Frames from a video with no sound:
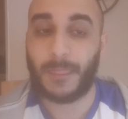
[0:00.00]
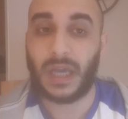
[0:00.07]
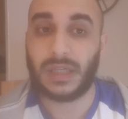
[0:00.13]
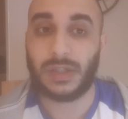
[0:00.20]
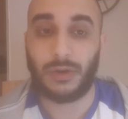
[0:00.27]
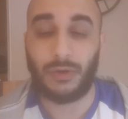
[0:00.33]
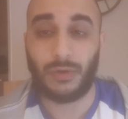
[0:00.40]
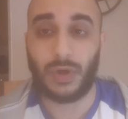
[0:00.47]

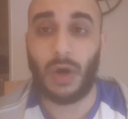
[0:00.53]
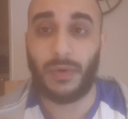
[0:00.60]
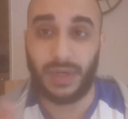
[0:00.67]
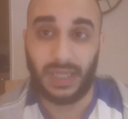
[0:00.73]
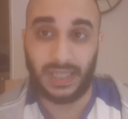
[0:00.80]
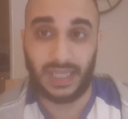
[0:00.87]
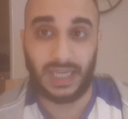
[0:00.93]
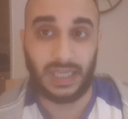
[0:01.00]
so you'd go and
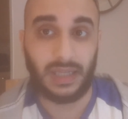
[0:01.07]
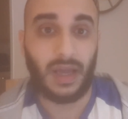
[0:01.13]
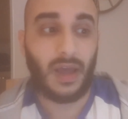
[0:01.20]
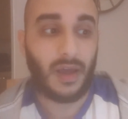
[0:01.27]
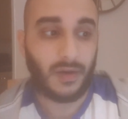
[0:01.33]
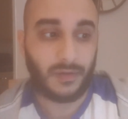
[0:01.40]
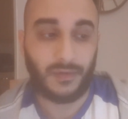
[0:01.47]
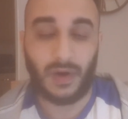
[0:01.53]
Indeed,
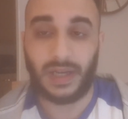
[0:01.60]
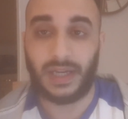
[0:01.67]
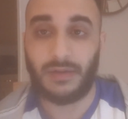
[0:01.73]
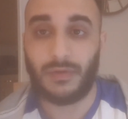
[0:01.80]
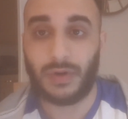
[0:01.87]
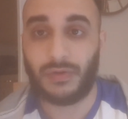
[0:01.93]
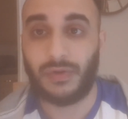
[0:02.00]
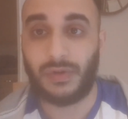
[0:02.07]
find their
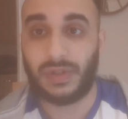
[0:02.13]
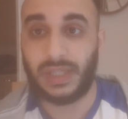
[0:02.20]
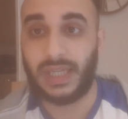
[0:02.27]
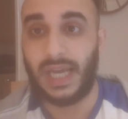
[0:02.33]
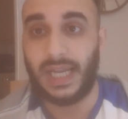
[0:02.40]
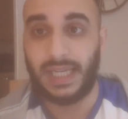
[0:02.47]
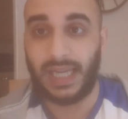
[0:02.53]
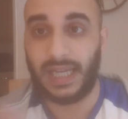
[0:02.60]
recruiting
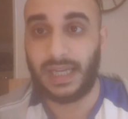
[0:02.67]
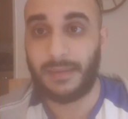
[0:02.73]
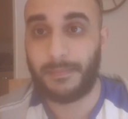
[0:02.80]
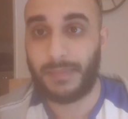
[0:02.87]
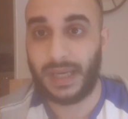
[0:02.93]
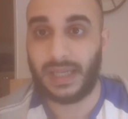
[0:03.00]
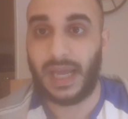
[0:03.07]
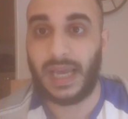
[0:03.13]
and then
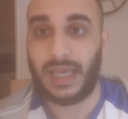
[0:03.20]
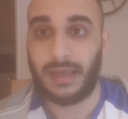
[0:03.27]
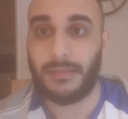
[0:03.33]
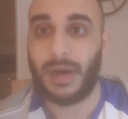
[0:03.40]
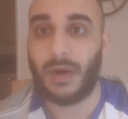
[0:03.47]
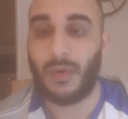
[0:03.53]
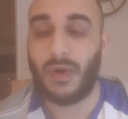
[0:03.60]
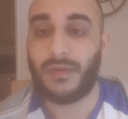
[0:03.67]
pick their
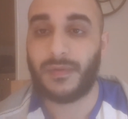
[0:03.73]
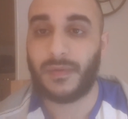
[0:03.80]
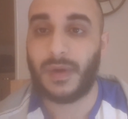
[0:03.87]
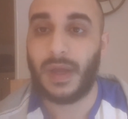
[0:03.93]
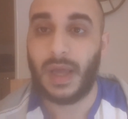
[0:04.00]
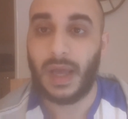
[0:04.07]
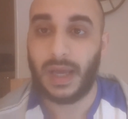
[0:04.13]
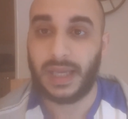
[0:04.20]
email off,
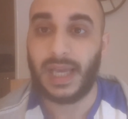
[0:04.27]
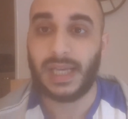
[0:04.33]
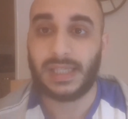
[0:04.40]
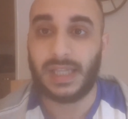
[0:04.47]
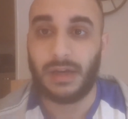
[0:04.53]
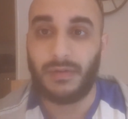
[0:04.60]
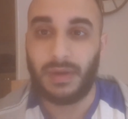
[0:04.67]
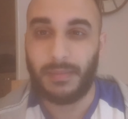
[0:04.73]
guess
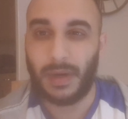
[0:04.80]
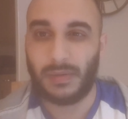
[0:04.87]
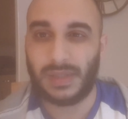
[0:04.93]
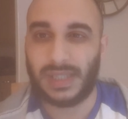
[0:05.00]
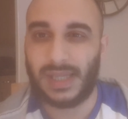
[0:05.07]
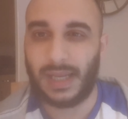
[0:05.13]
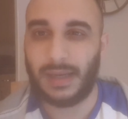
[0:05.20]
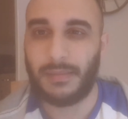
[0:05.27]
their email and
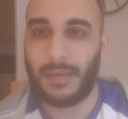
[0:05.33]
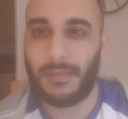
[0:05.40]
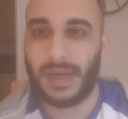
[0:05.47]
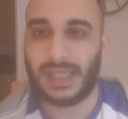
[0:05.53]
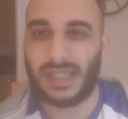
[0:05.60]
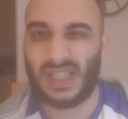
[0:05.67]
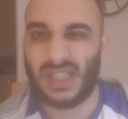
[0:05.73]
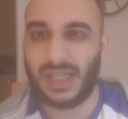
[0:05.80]
send them a
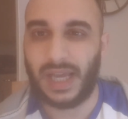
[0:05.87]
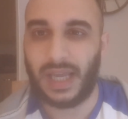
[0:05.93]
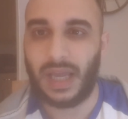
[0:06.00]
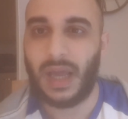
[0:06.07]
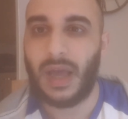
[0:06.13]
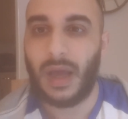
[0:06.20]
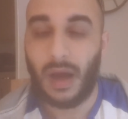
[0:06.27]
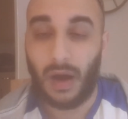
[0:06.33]
message, say,
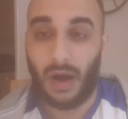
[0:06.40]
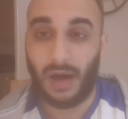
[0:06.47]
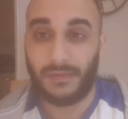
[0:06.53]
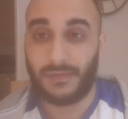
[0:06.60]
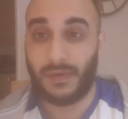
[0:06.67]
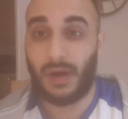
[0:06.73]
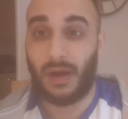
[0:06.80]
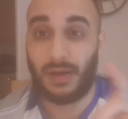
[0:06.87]

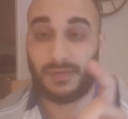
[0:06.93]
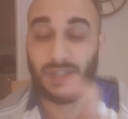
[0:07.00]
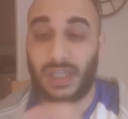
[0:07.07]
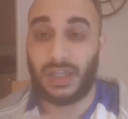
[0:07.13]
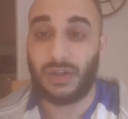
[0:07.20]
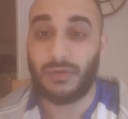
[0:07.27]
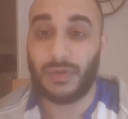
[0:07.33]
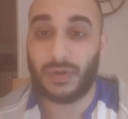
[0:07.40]
I've
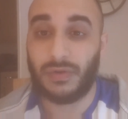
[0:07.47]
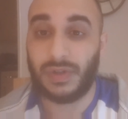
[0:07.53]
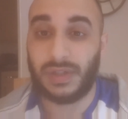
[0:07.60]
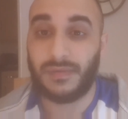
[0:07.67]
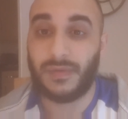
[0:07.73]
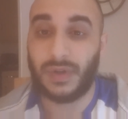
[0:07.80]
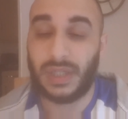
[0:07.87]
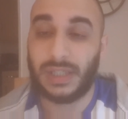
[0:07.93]
seen you
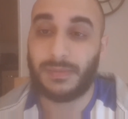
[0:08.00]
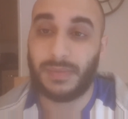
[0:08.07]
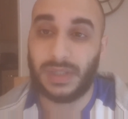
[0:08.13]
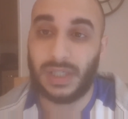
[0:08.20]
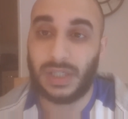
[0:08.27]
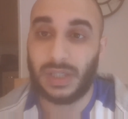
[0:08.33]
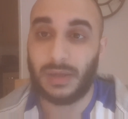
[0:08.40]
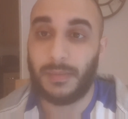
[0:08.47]
recruiting for this
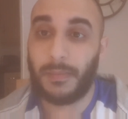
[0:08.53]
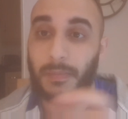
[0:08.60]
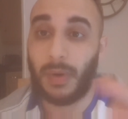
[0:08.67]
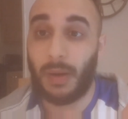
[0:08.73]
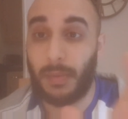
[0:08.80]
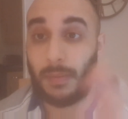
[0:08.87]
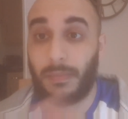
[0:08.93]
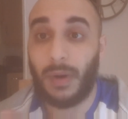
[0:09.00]
position,
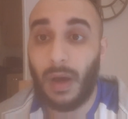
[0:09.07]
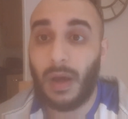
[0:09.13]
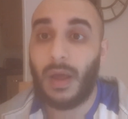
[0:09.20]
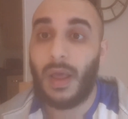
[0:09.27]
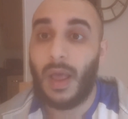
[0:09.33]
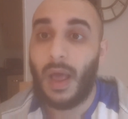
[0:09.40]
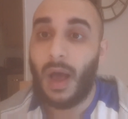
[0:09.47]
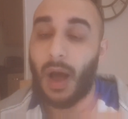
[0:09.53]
blah, blah, blah.
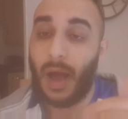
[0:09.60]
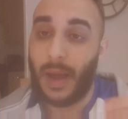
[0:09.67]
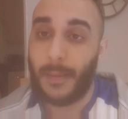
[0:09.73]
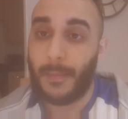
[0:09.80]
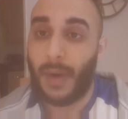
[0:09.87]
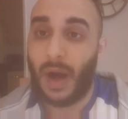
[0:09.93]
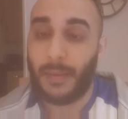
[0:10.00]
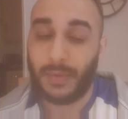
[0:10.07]

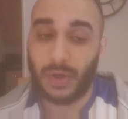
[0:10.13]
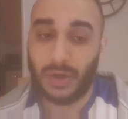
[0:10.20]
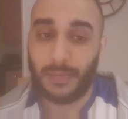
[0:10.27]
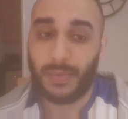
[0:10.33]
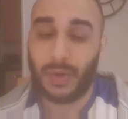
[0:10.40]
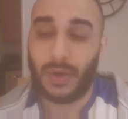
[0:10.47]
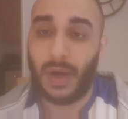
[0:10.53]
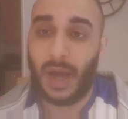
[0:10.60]
I'm gonna
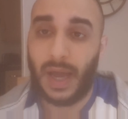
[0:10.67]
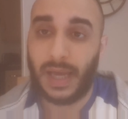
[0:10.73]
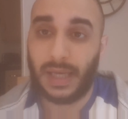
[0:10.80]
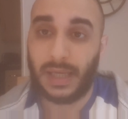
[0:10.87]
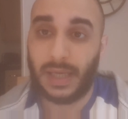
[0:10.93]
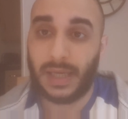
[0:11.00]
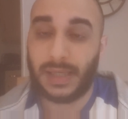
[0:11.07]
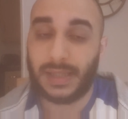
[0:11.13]
put
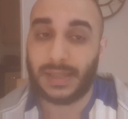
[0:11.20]
a